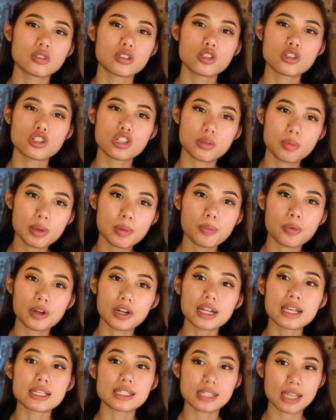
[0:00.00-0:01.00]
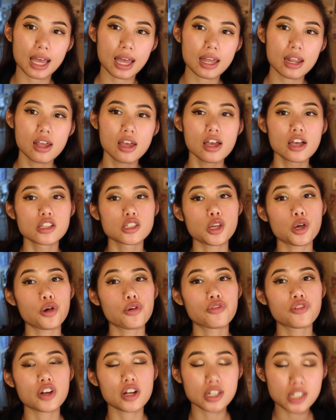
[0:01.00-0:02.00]
you should be pretty set.
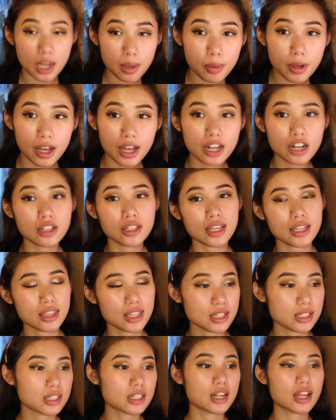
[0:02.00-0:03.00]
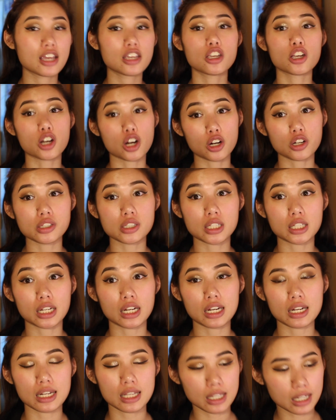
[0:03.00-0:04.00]
So for a double header like this today, your girl's
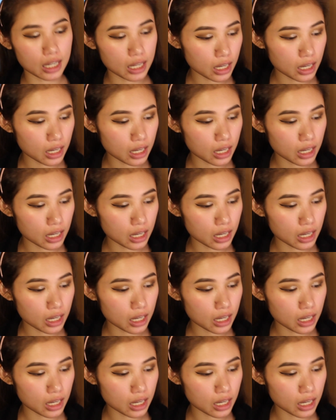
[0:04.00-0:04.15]
gonna need